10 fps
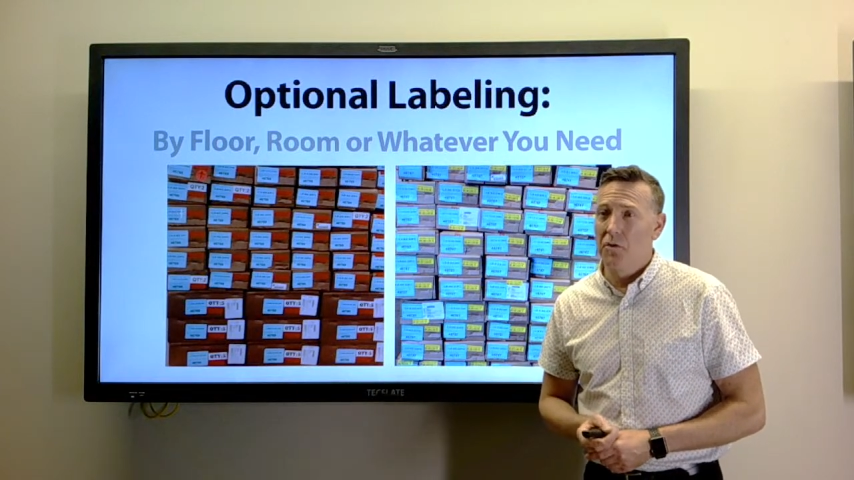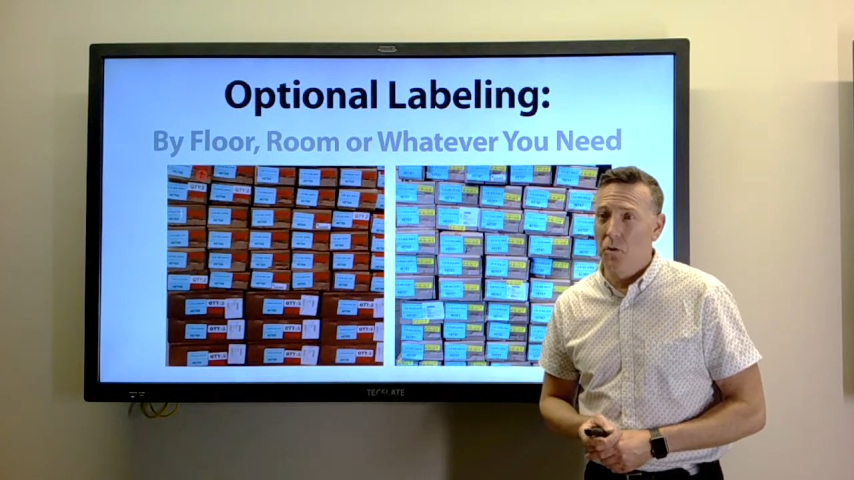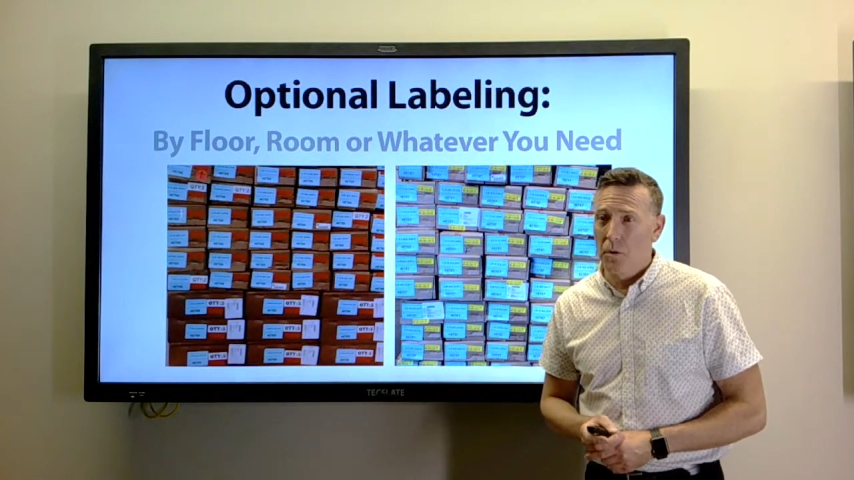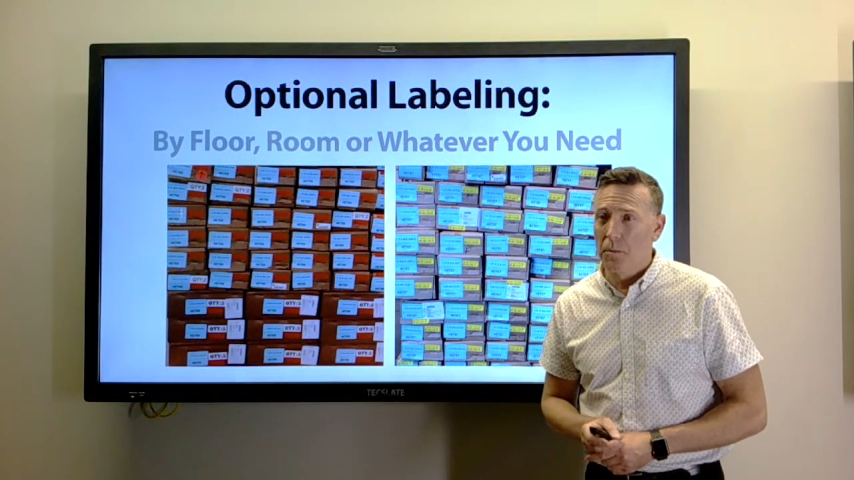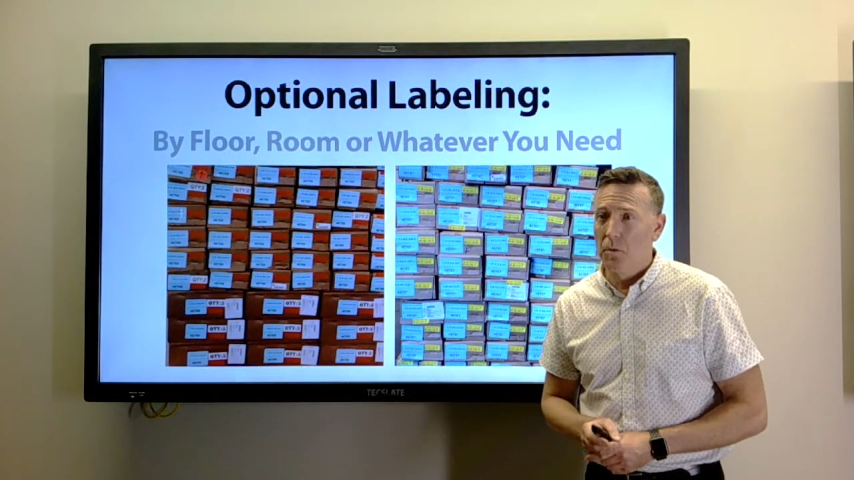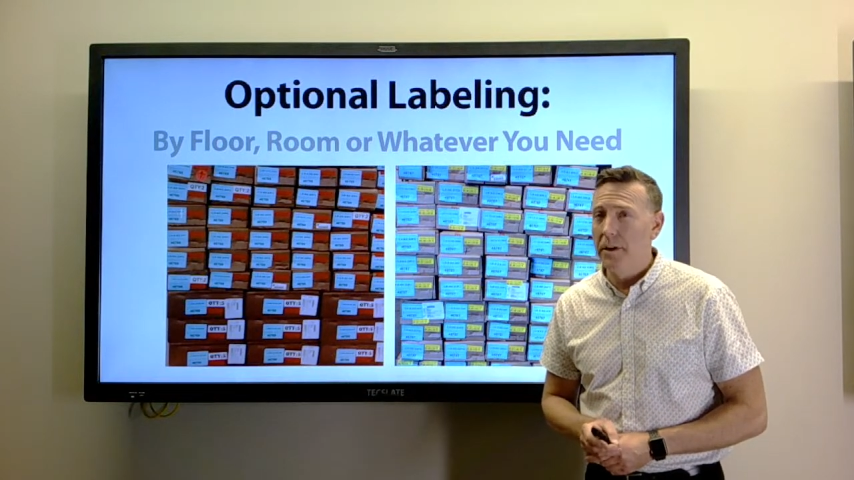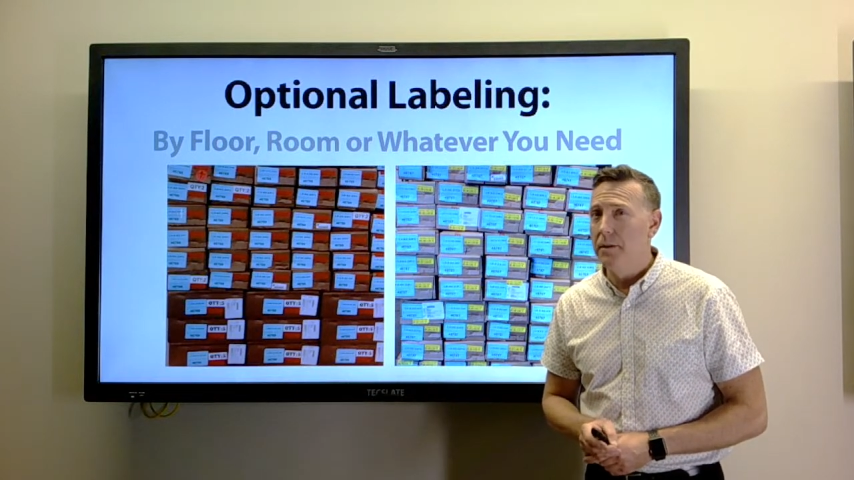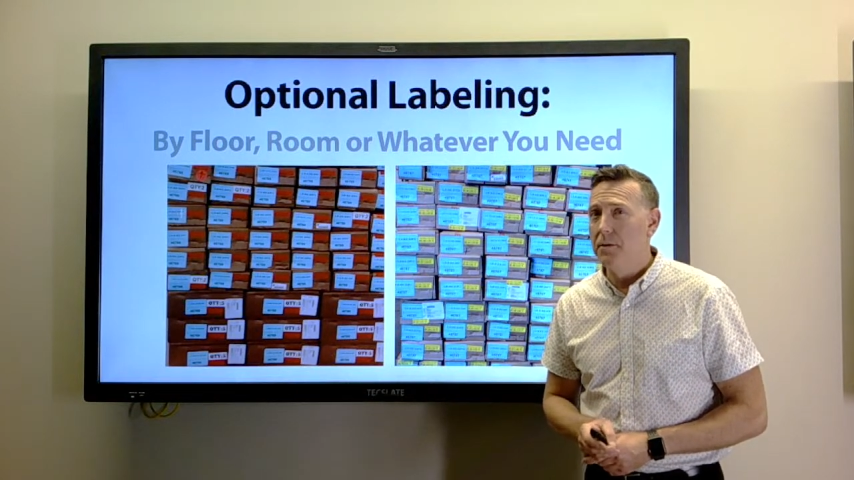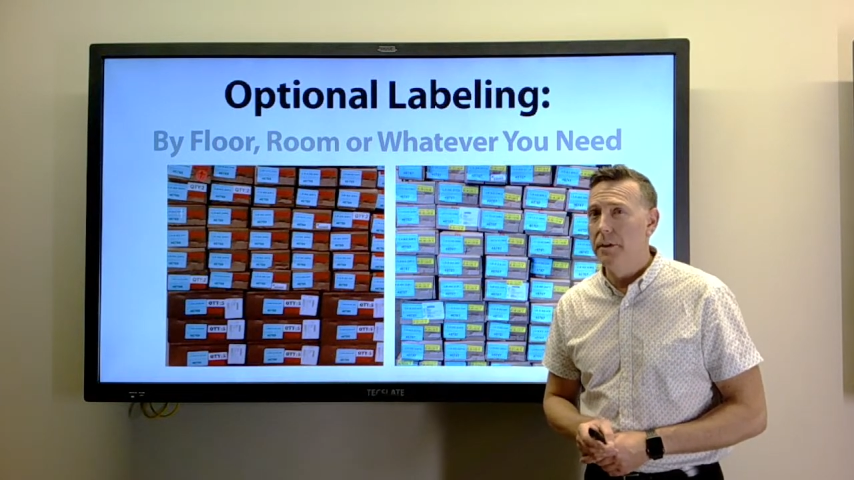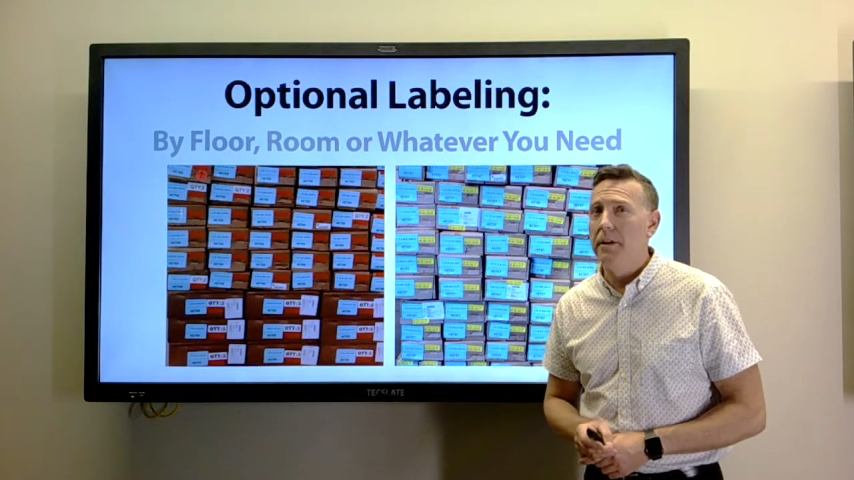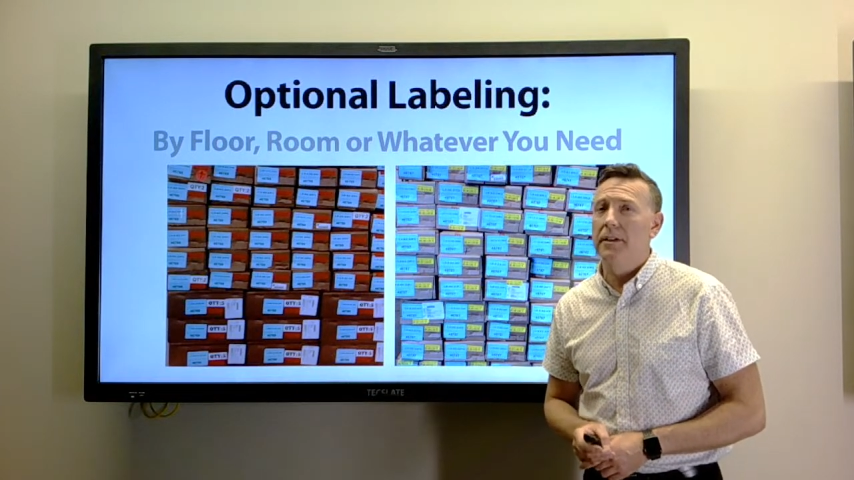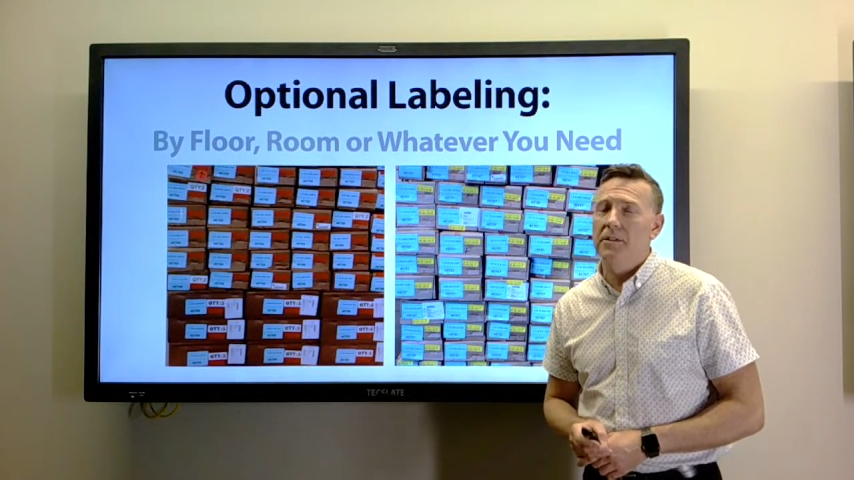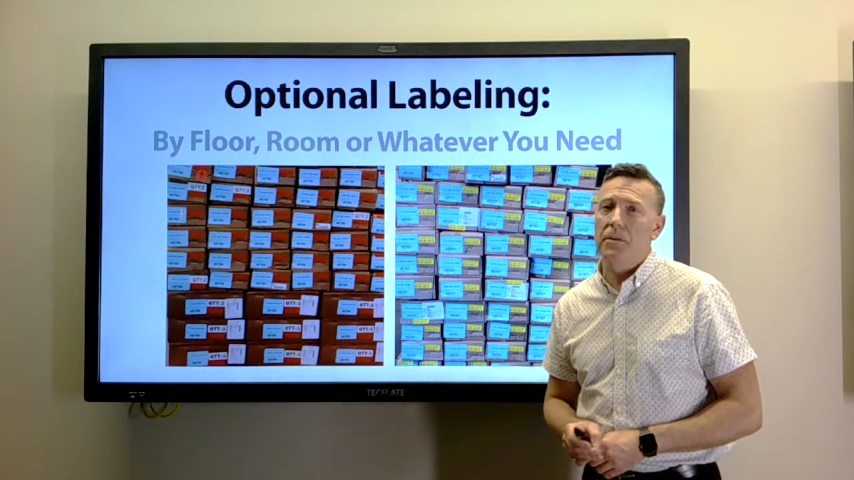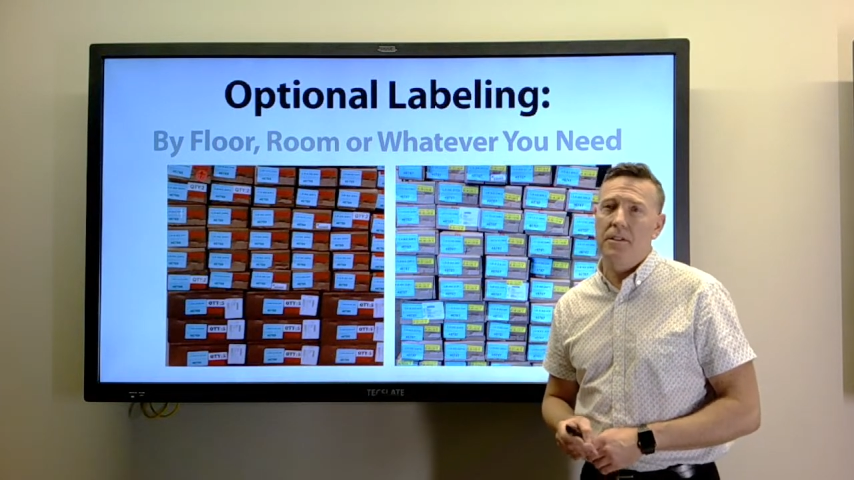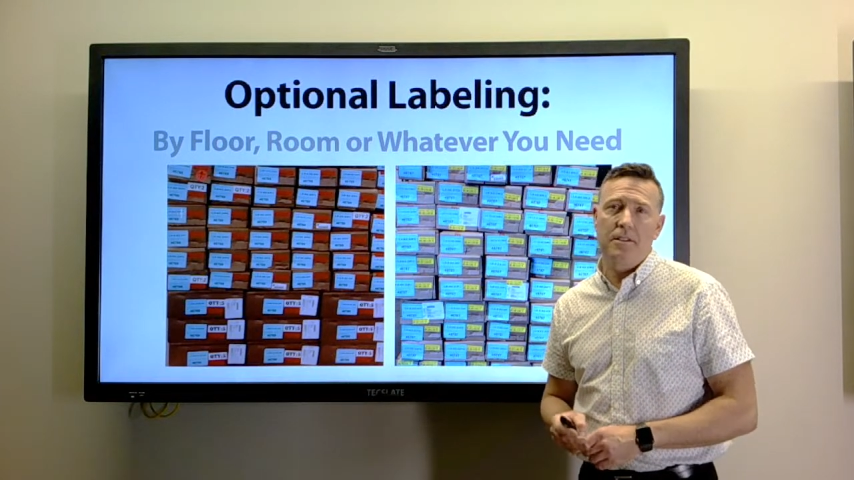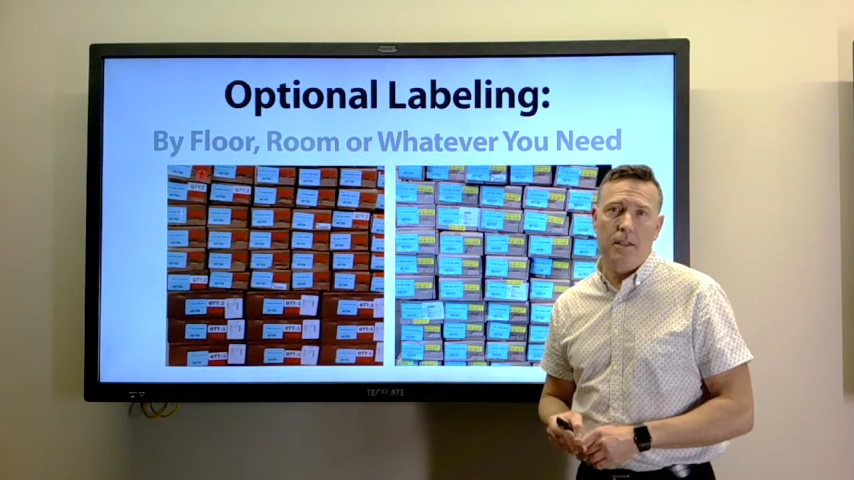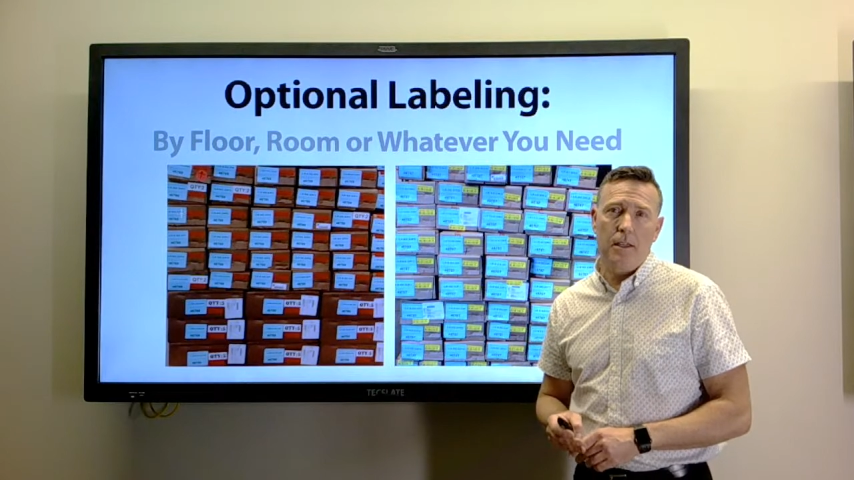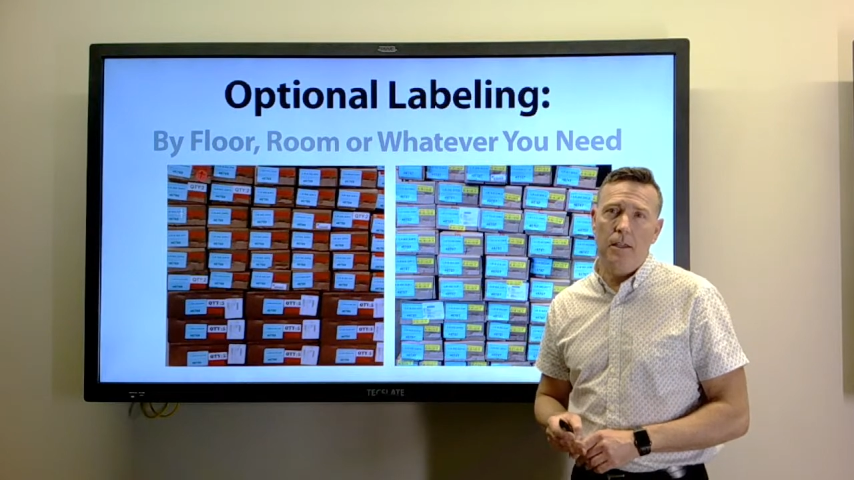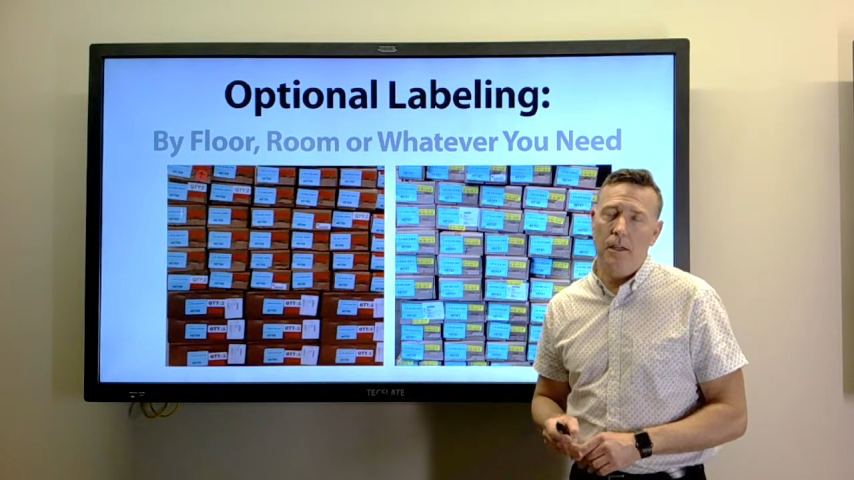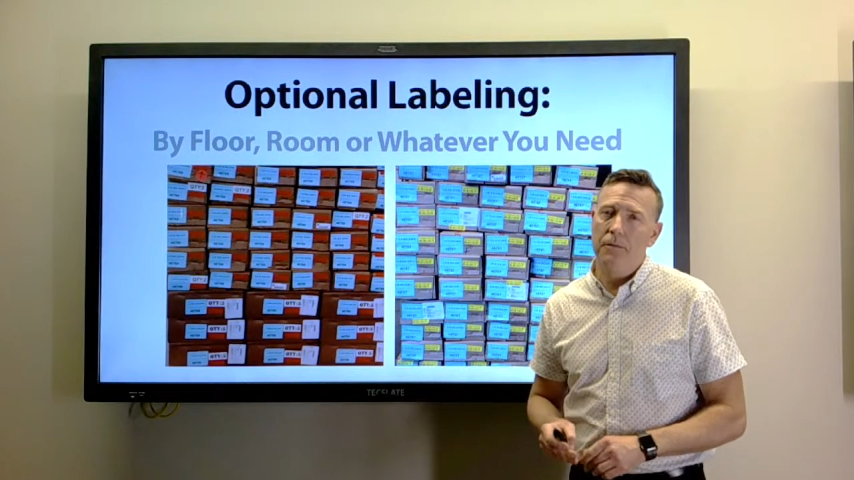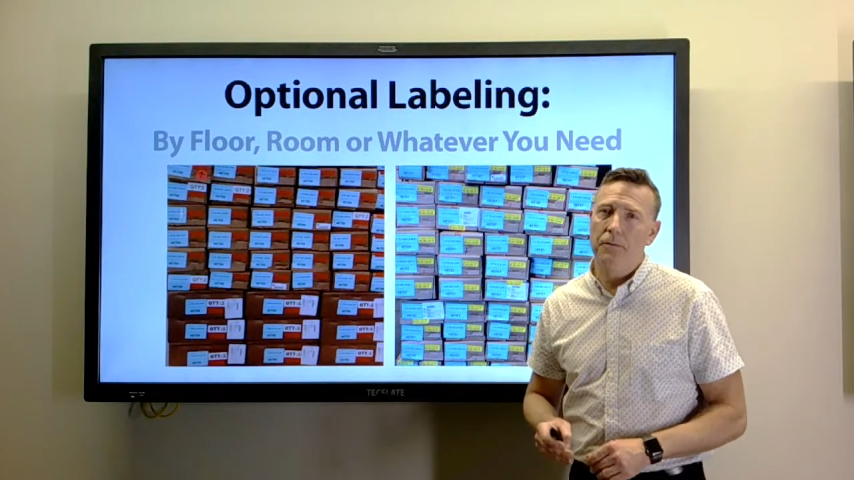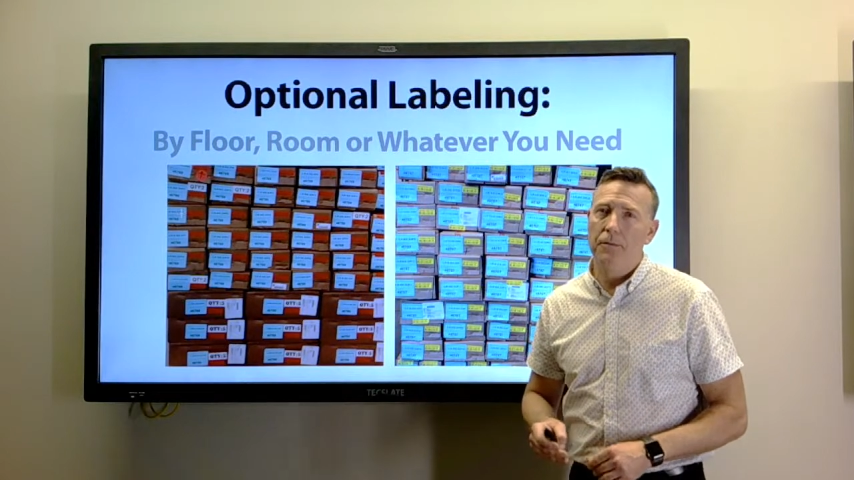normal way of doing it, and that's why I say if